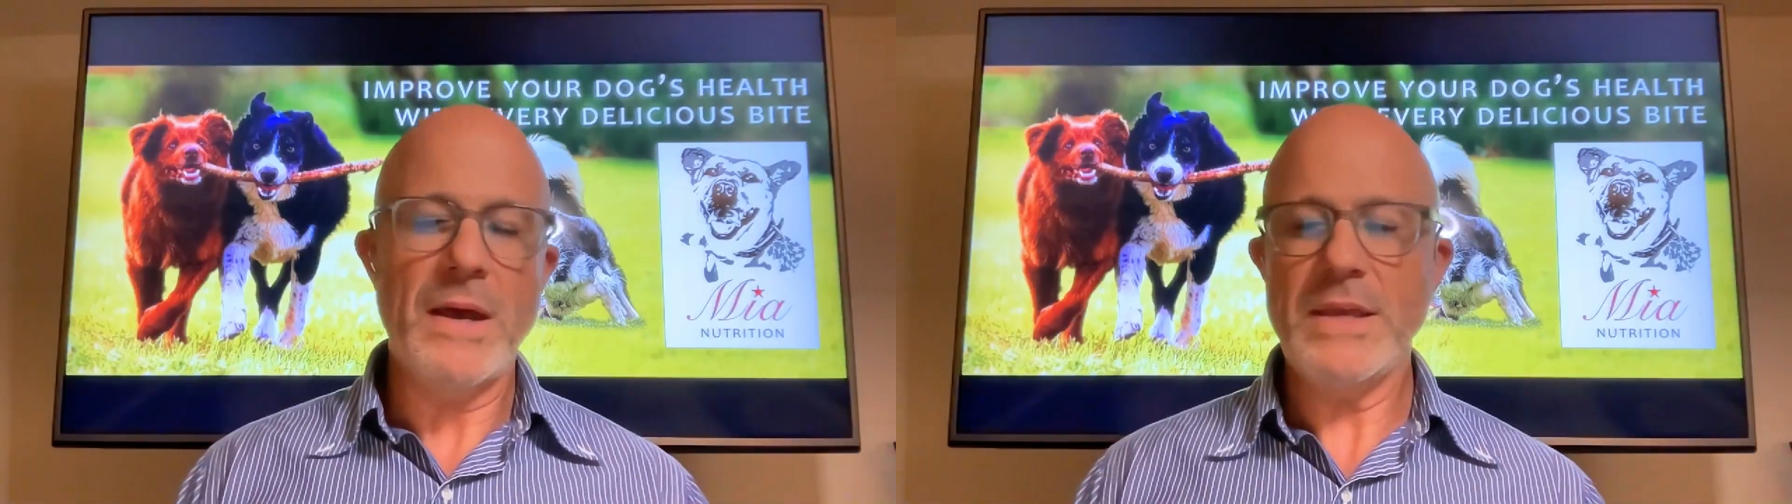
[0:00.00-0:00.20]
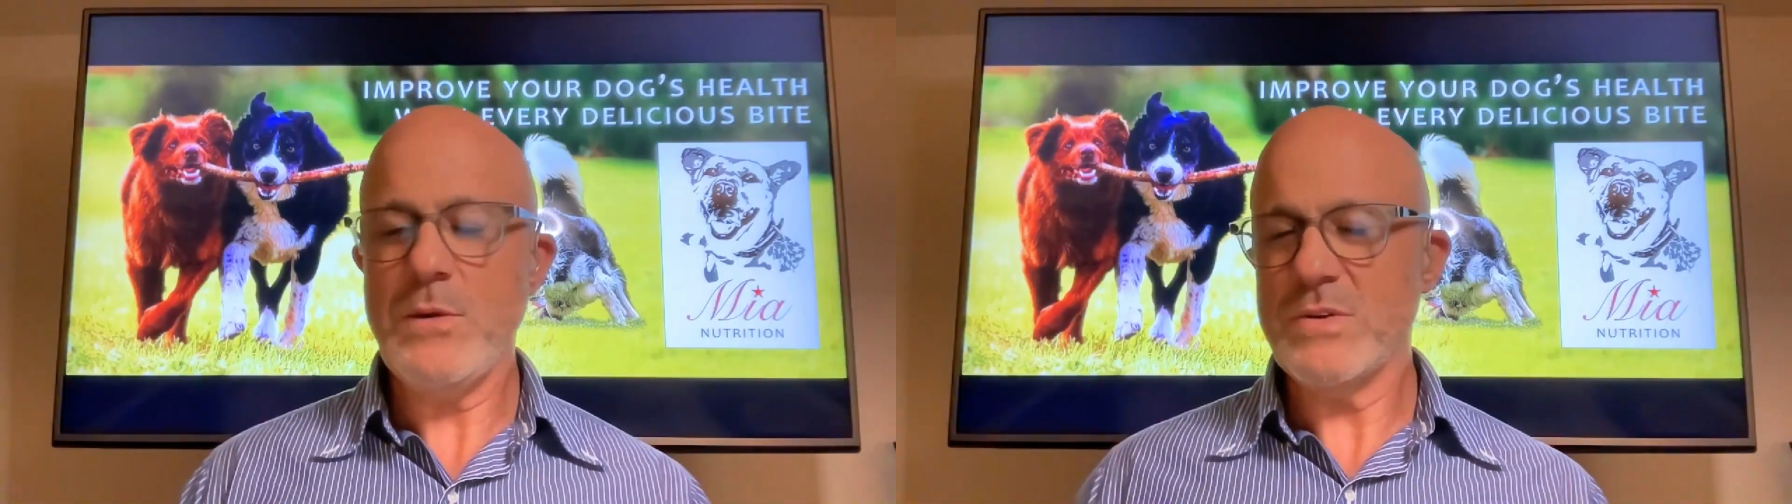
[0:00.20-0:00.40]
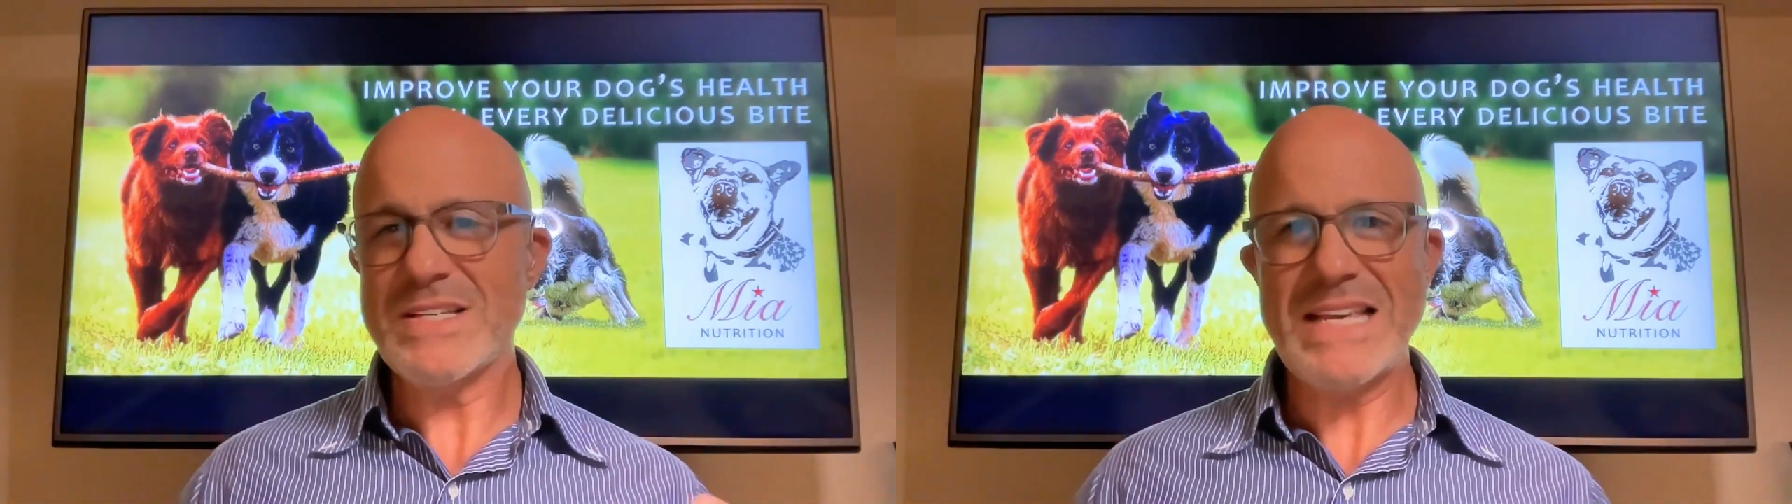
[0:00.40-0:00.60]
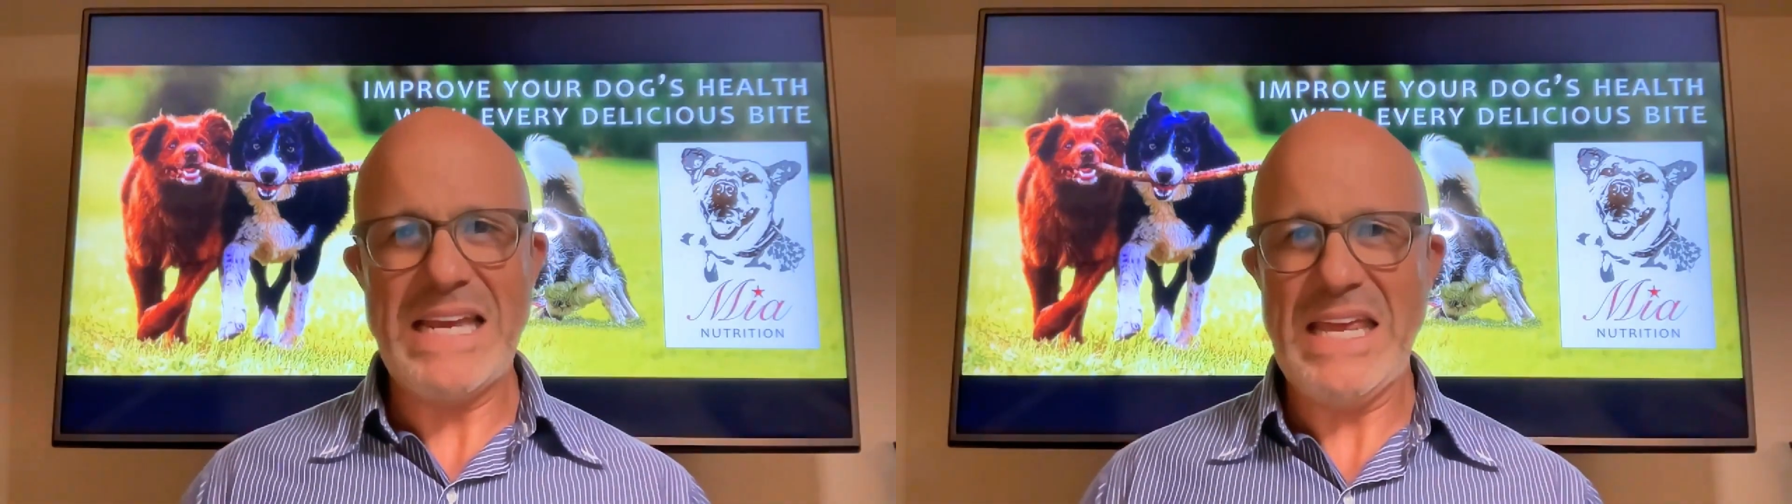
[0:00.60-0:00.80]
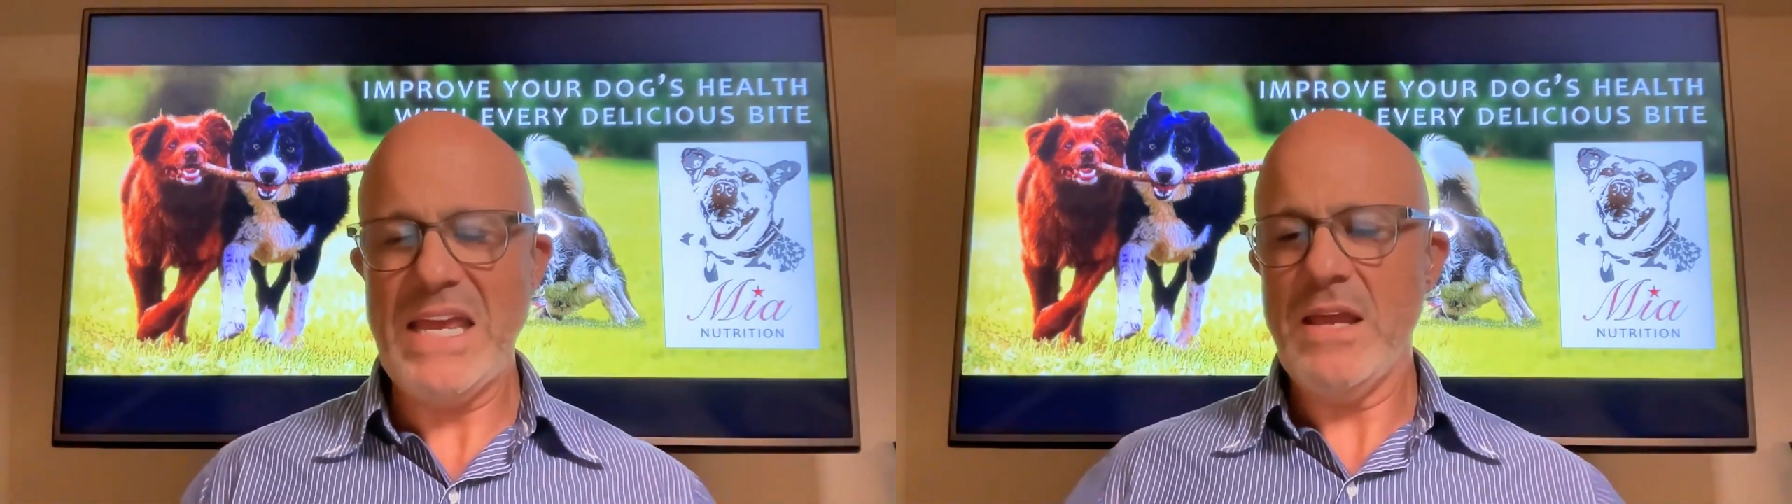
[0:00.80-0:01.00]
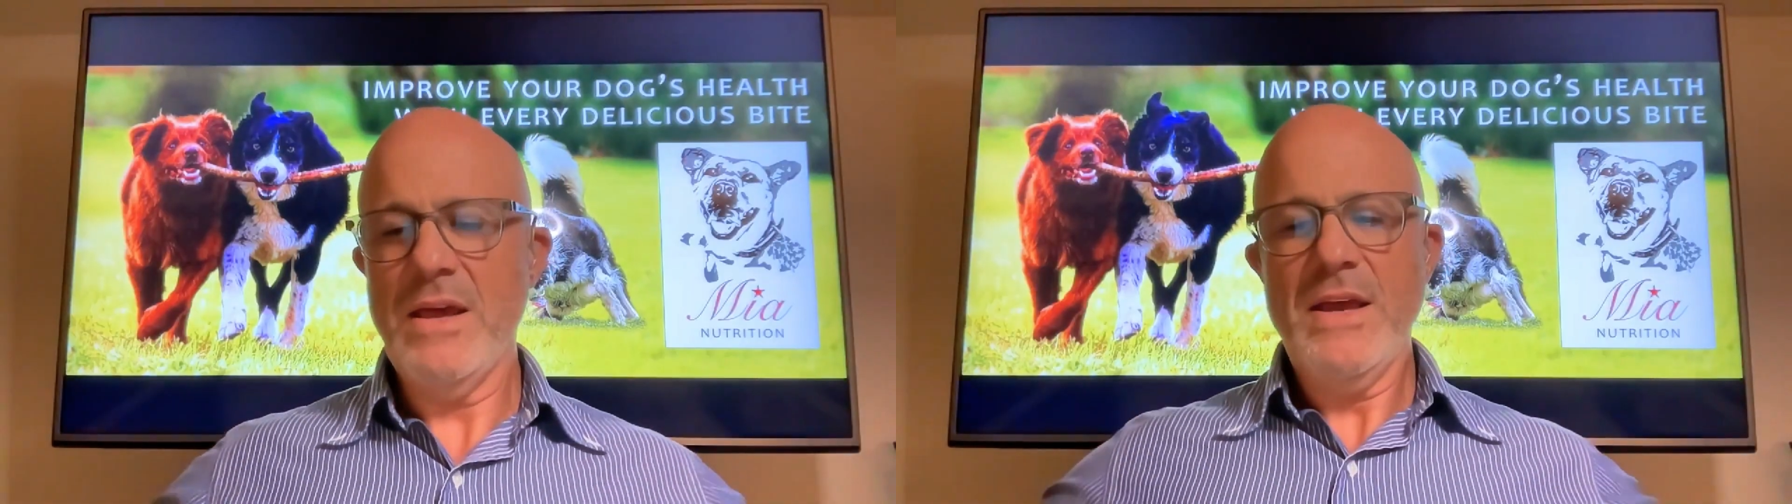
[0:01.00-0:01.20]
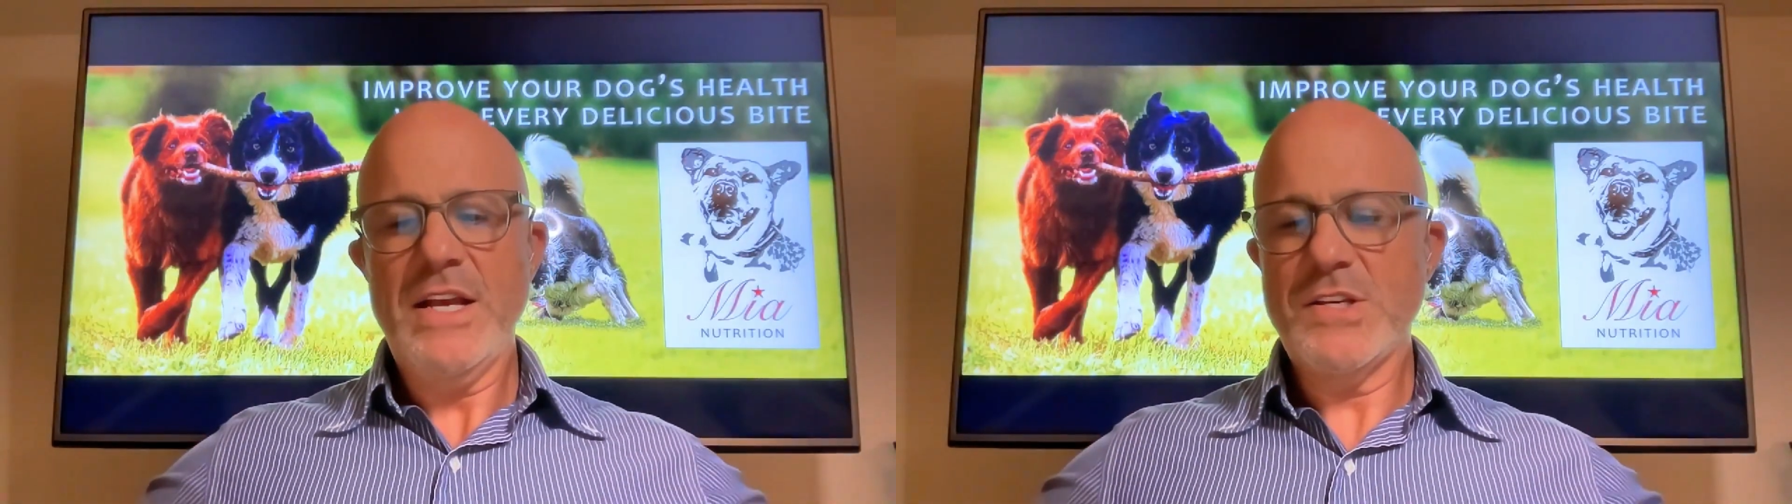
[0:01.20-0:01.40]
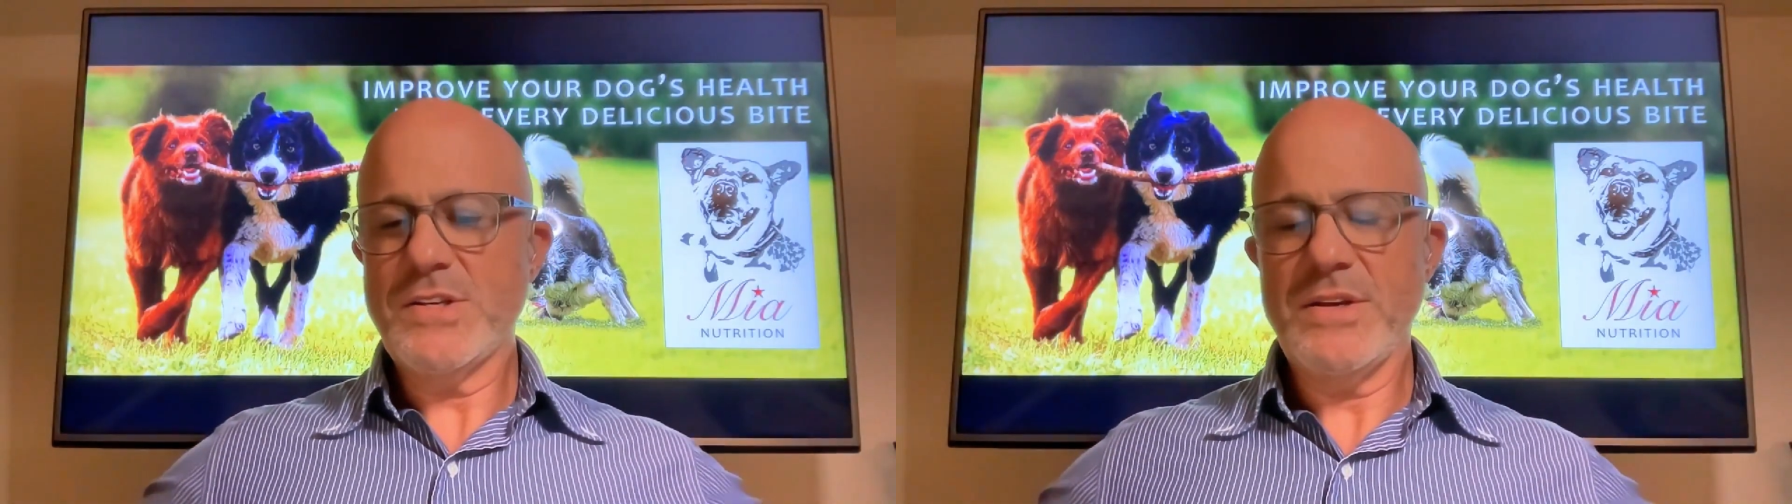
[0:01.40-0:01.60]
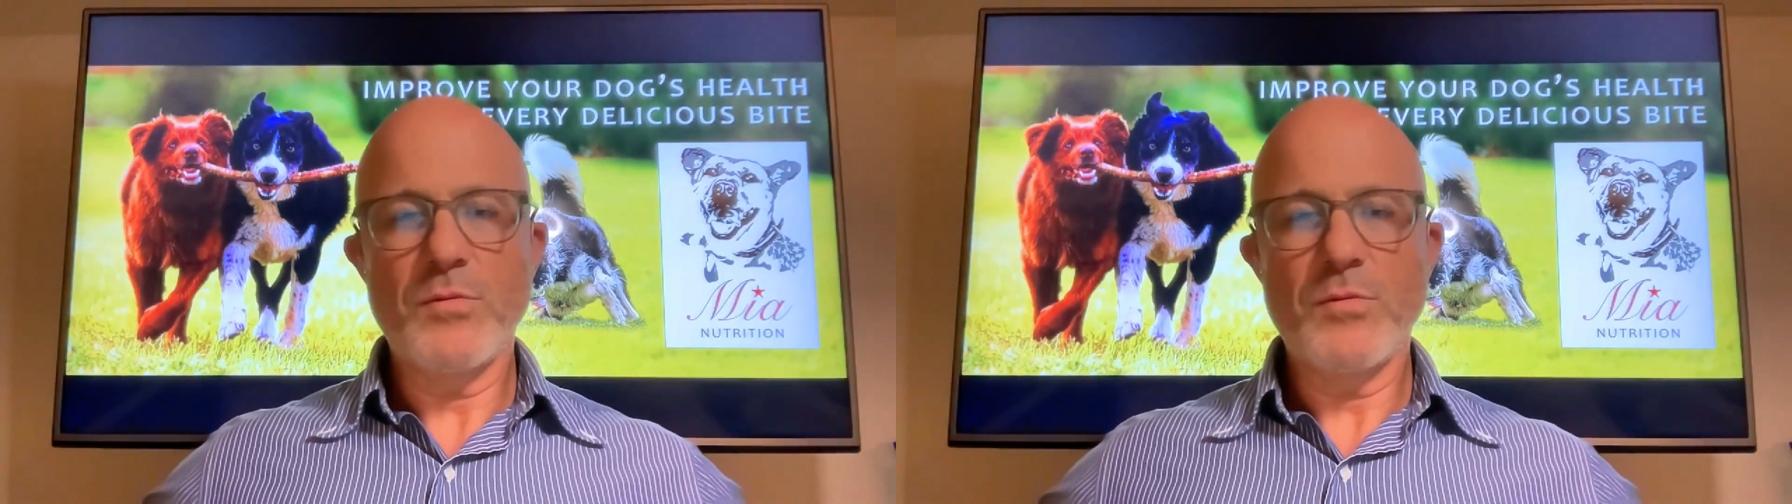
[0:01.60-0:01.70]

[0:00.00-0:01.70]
He was skinny, his